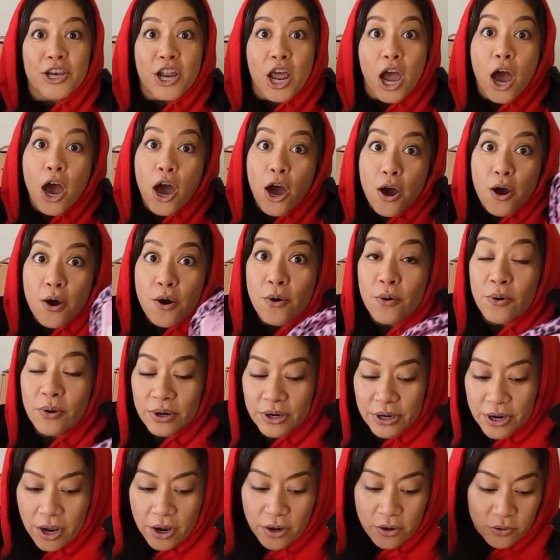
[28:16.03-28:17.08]
no,
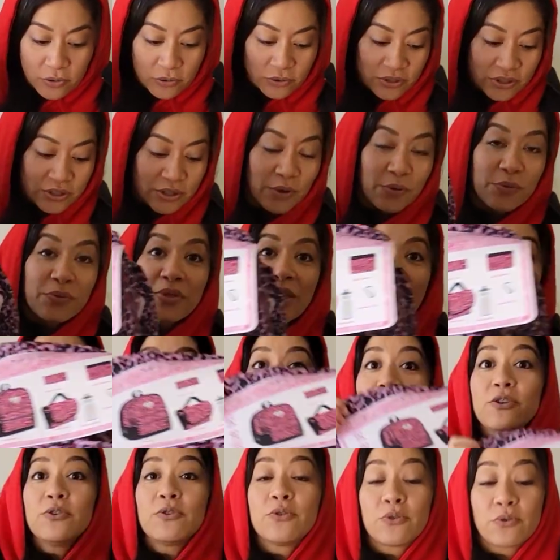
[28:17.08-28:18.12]
no. So thank
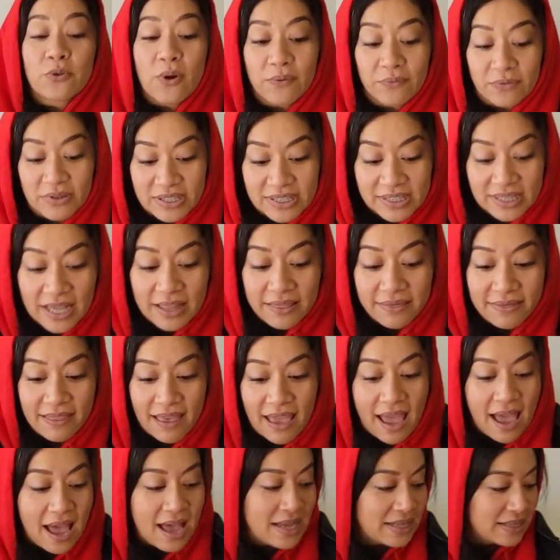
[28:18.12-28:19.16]
you, whoever sent
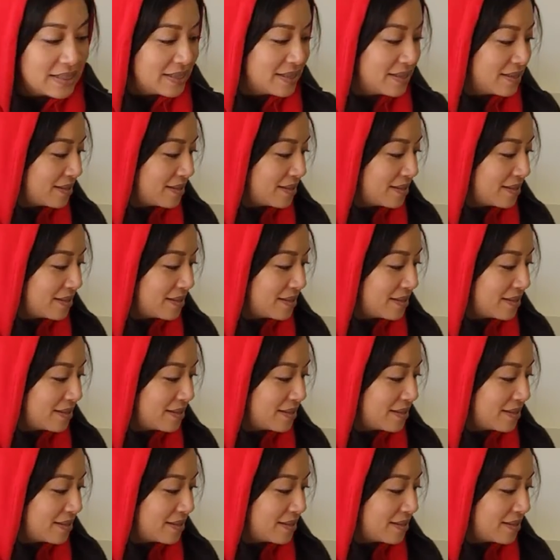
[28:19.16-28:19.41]
that.